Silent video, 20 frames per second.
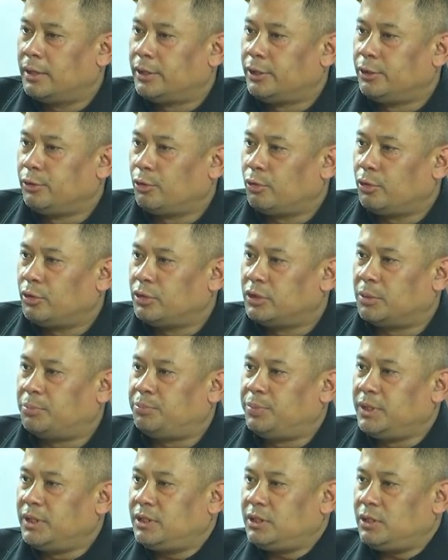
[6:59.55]
you know, the
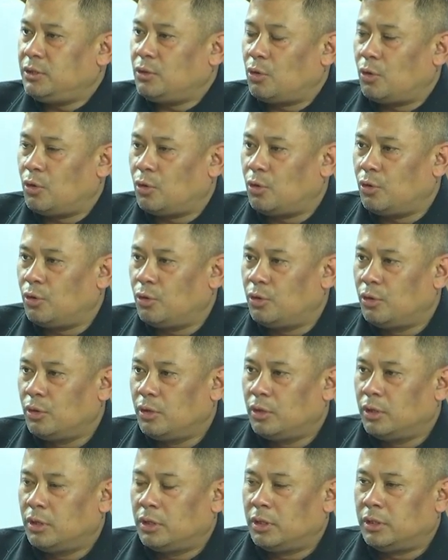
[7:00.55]
B D
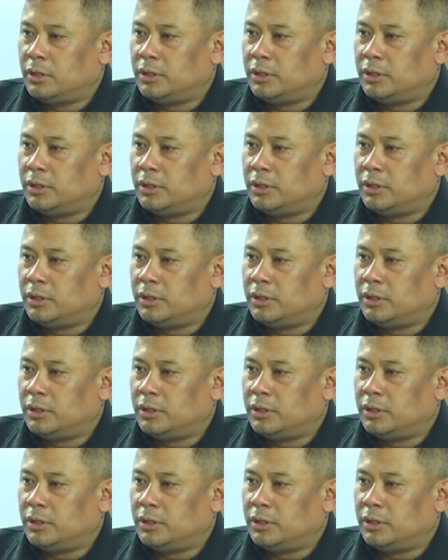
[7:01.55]
O,